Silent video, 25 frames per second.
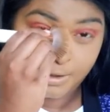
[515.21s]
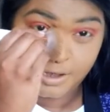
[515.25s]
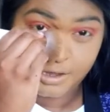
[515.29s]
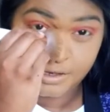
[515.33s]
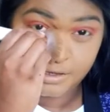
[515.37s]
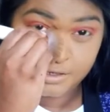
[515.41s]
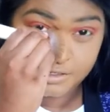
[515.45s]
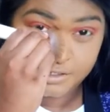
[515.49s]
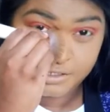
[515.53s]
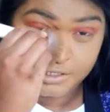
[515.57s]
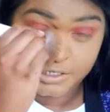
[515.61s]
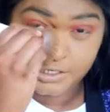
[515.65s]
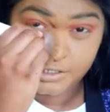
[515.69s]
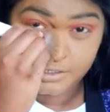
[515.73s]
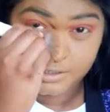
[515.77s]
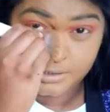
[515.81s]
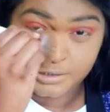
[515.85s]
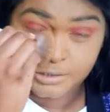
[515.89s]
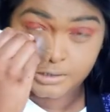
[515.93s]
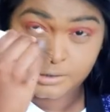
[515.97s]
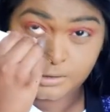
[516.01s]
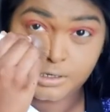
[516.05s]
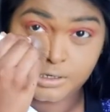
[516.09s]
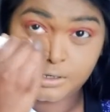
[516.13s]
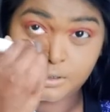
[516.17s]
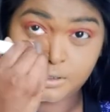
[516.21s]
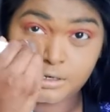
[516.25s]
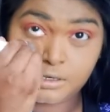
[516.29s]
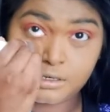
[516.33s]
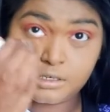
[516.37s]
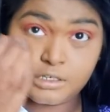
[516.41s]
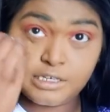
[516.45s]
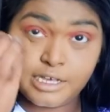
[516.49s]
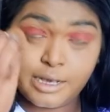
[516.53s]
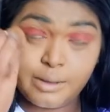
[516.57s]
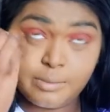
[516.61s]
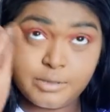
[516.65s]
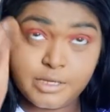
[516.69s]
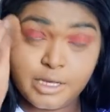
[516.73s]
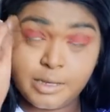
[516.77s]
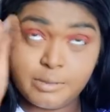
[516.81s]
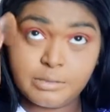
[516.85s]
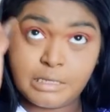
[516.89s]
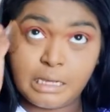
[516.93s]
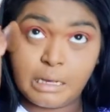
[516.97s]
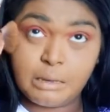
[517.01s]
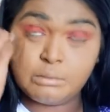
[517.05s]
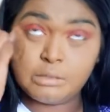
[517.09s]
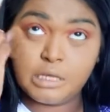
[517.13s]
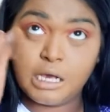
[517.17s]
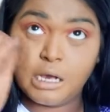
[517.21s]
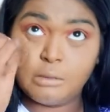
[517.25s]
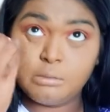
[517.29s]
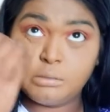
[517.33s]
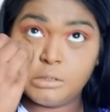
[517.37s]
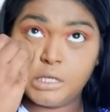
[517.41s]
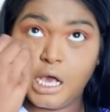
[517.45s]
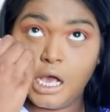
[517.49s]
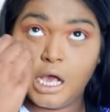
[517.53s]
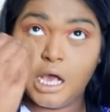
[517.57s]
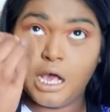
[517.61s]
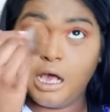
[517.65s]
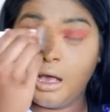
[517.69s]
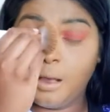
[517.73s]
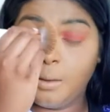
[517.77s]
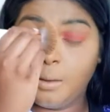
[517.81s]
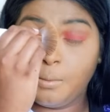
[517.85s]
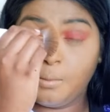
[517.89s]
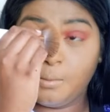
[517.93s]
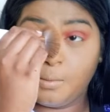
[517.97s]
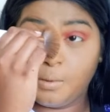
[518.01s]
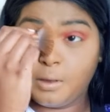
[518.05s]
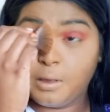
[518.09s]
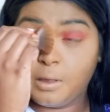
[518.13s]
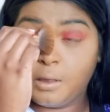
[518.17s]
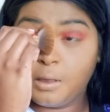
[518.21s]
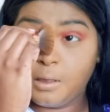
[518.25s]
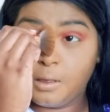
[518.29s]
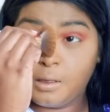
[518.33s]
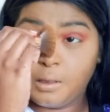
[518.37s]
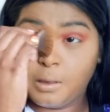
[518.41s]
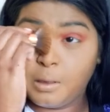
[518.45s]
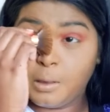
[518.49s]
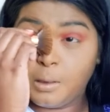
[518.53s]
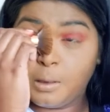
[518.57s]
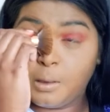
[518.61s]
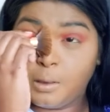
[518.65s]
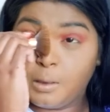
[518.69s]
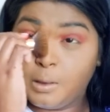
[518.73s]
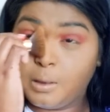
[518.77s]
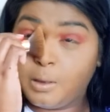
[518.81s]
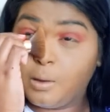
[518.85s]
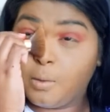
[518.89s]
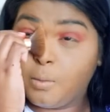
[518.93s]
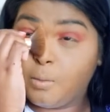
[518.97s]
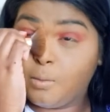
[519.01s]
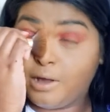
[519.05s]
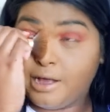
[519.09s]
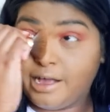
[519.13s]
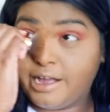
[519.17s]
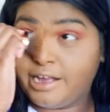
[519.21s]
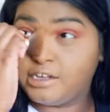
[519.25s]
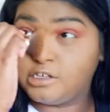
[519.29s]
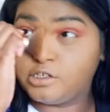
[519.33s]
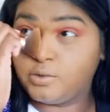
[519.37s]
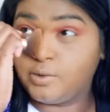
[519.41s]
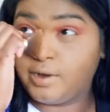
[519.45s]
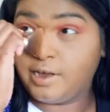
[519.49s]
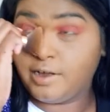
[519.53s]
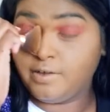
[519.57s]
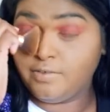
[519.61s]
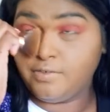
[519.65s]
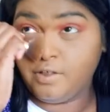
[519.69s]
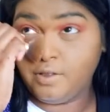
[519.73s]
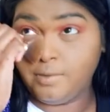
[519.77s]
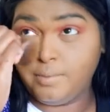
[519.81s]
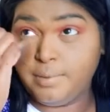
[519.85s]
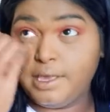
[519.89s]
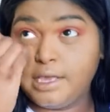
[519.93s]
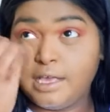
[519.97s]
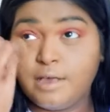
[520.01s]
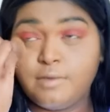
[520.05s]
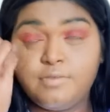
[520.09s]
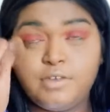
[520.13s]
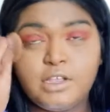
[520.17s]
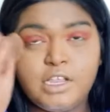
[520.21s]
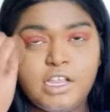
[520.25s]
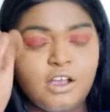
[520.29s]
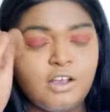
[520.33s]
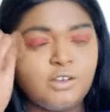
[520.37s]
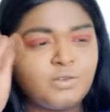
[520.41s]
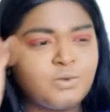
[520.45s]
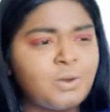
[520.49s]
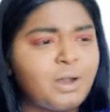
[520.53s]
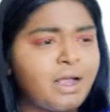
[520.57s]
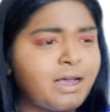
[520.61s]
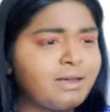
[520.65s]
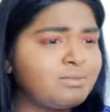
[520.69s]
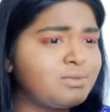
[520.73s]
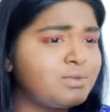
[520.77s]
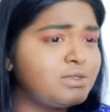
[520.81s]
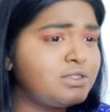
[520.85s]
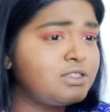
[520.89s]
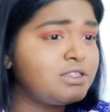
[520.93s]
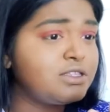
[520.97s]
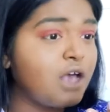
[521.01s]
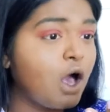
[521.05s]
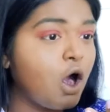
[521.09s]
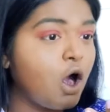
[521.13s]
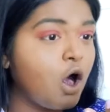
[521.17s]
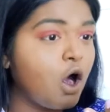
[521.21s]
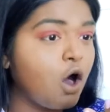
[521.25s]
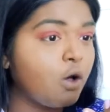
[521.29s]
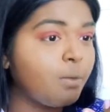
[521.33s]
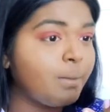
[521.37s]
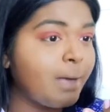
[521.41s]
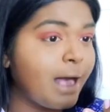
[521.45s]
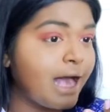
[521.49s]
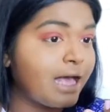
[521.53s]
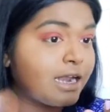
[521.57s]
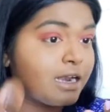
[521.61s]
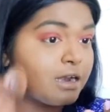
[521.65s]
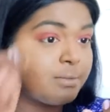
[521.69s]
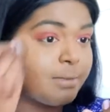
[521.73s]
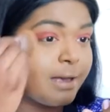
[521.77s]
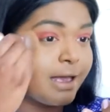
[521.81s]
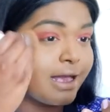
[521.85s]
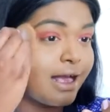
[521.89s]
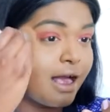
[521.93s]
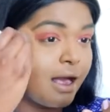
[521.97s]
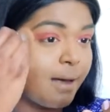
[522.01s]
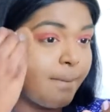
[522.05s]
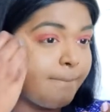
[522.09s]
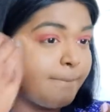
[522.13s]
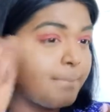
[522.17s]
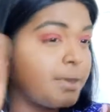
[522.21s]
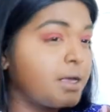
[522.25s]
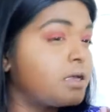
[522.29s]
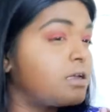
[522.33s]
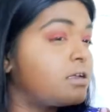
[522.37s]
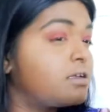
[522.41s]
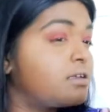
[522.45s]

and just tap, tap, tap, tap, tap. Why do I film makeup videos when I'm so bad at makeup?